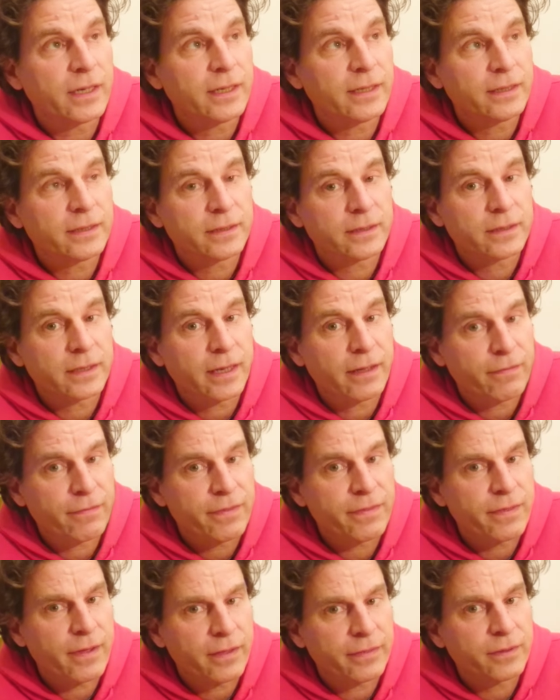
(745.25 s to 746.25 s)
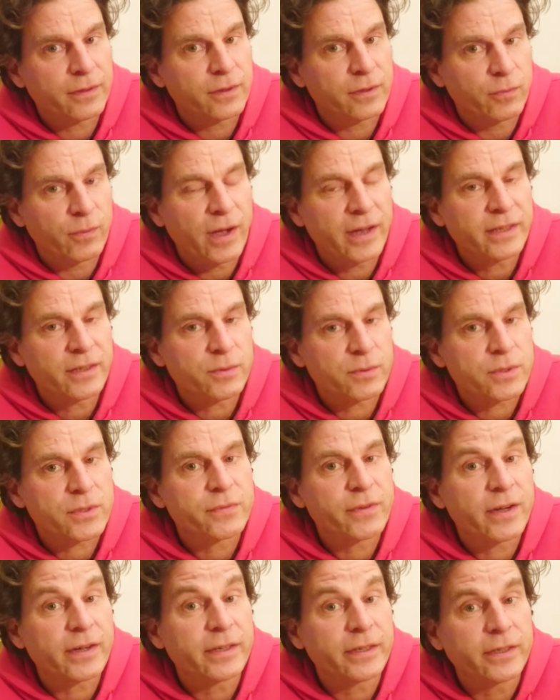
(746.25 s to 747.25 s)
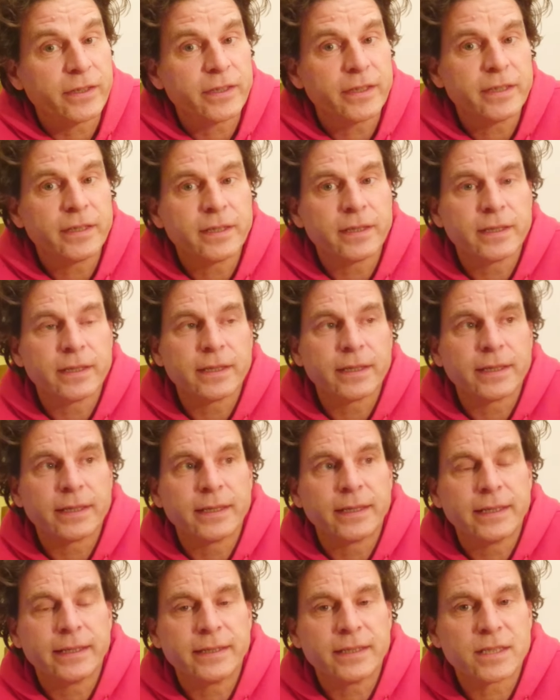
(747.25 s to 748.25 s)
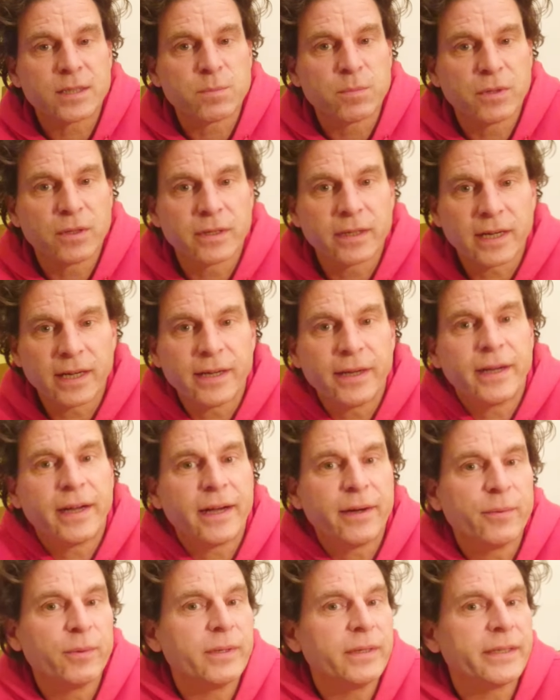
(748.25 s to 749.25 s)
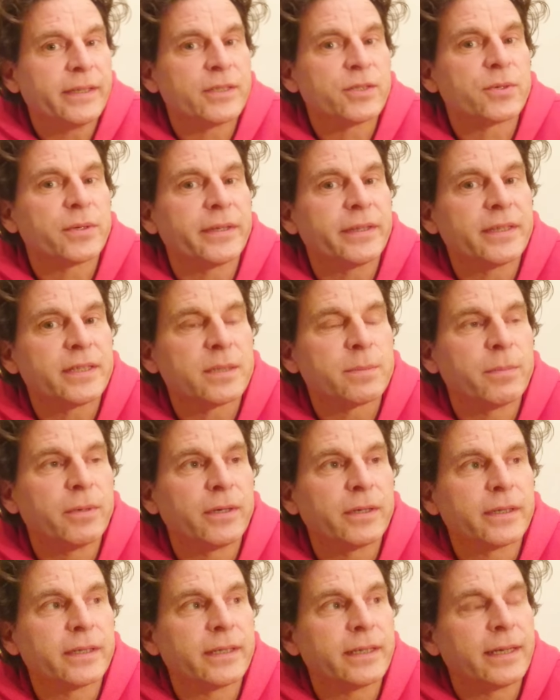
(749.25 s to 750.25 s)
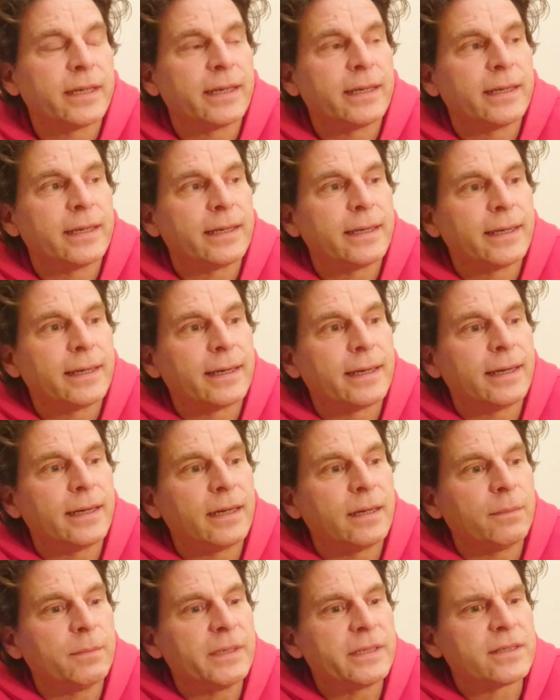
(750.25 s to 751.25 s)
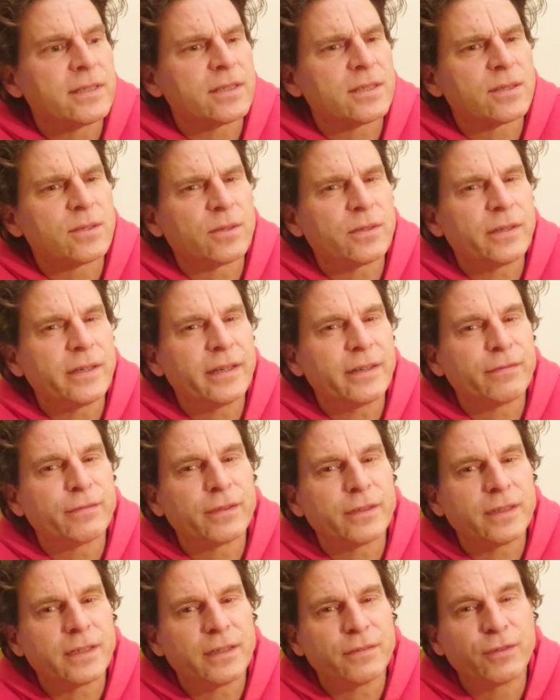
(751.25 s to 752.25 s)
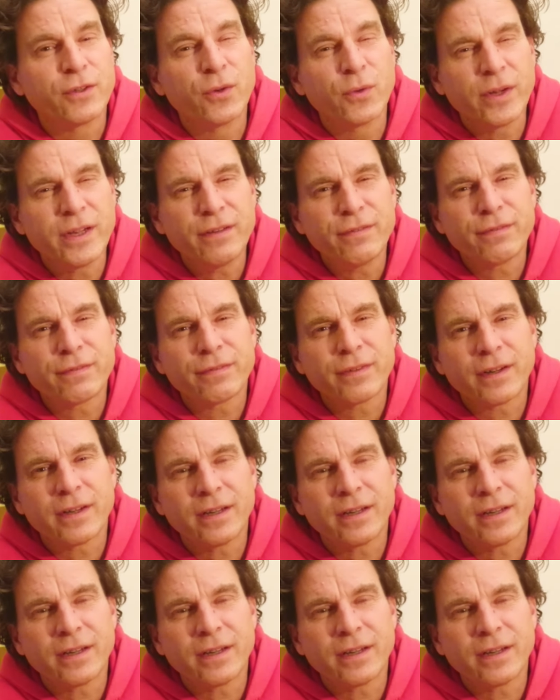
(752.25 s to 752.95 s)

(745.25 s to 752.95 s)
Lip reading: I thought that the writing was very good in this book. I really enjoyed this book. It's a story of grief.